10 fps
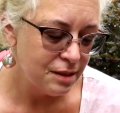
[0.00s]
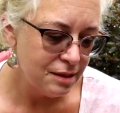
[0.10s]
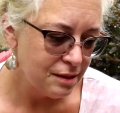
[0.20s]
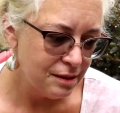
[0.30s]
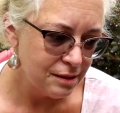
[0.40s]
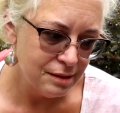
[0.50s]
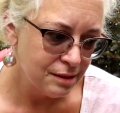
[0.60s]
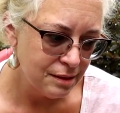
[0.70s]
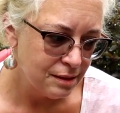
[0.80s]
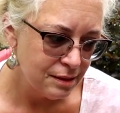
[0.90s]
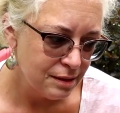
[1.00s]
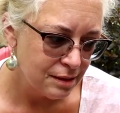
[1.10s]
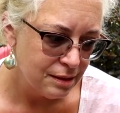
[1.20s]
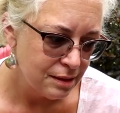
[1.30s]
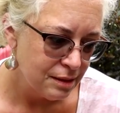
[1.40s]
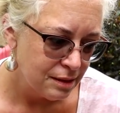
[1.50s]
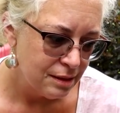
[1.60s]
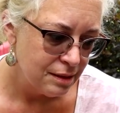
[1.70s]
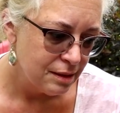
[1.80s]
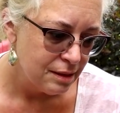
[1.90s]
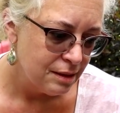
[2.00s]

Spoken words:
Nothing is said.